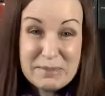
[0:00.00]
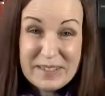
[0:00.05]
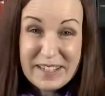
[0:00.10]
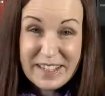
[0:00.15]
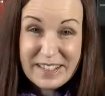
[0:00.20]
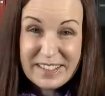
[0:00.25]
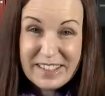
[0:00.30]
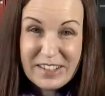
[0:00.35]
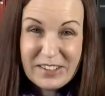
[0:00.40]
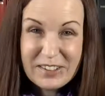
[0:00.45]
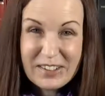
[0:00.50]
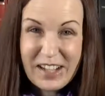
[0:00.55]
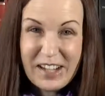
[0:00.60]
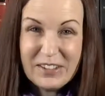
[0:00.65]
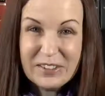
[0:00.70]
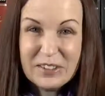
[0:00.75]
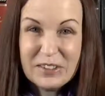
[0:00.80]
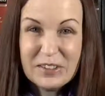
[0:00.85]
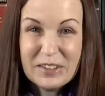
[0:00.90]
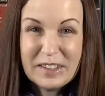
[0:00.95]
Danielle
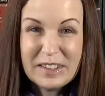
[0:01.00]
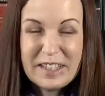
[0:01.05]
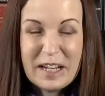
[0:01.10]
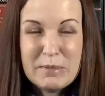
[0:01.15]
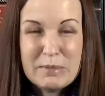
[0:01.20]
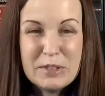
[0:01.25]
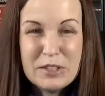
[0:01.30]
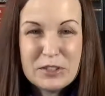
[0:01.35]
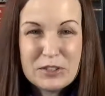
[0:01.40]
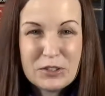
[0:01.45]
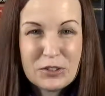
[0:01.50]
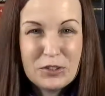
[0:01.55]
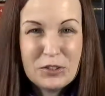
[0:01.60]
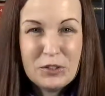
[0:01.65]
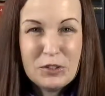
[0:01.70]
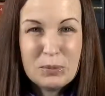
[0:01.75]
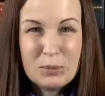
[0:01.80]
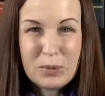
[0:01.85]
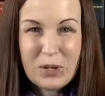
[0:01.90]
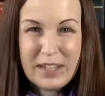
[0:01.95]
Colyer, and I'm an attorney
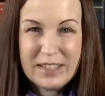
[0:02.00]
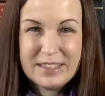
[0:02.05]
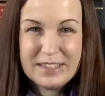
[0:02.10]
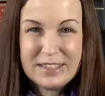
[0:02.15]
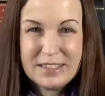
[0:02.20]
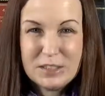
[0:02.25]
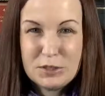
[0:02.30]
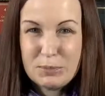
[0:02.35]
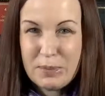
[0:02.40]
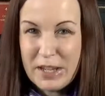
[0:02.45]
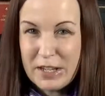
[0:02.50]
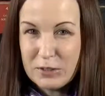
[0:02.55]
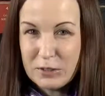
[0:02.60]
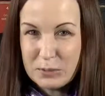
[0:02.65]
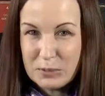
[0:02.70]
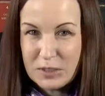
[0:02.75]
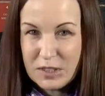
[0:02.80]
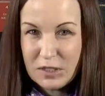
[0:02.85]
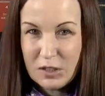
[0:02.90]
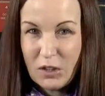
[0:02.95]
who practices
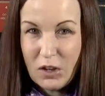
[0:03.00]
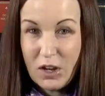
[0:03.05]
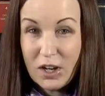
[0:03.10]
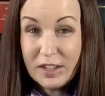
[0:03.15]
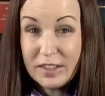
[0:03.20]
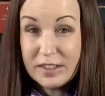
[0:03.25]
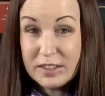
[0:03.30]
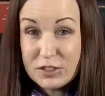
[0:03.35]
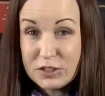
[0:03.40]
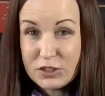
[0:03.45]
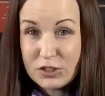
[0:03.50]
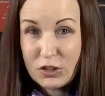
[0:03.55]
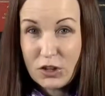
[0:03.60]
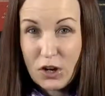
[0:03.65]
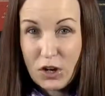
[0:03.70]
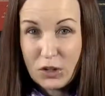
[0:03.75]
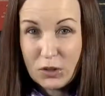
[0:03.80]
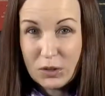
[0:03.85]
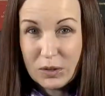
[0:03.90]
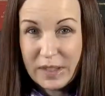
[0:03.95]
bankruptcy law in the
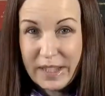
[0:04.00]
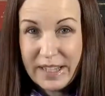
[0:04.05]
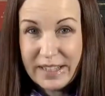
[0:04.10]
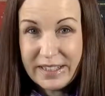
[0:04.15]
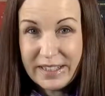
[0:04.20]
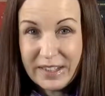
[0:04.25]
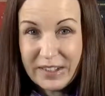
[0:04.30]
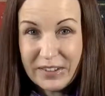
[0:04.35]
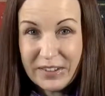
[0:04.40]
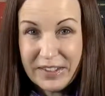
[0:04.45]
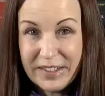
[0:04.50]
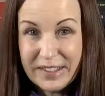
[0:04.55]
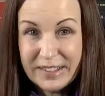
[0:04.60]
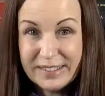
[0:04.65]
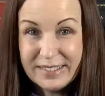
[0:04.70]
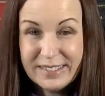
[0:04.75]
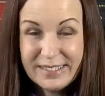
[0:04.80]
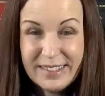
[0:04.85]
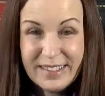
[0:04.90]
Chicagoland area.